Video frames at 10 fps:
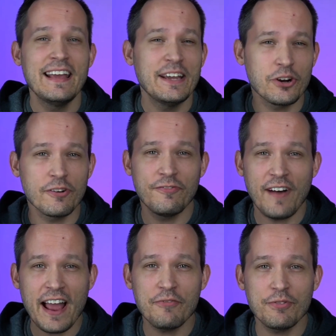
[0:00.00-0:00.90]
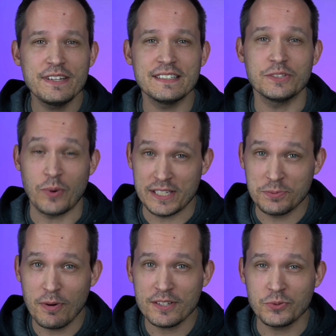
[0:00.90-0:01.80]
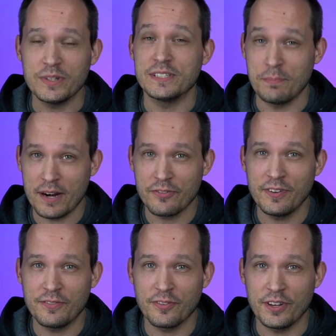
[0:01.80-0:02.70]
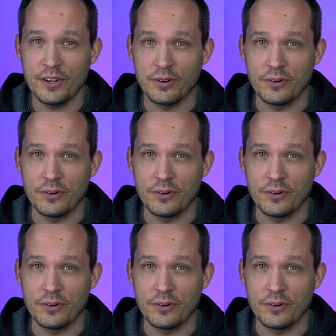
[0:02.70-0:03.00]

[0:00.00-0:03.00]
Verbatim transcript: here are five reasons why SmartSuite's a better fit for you.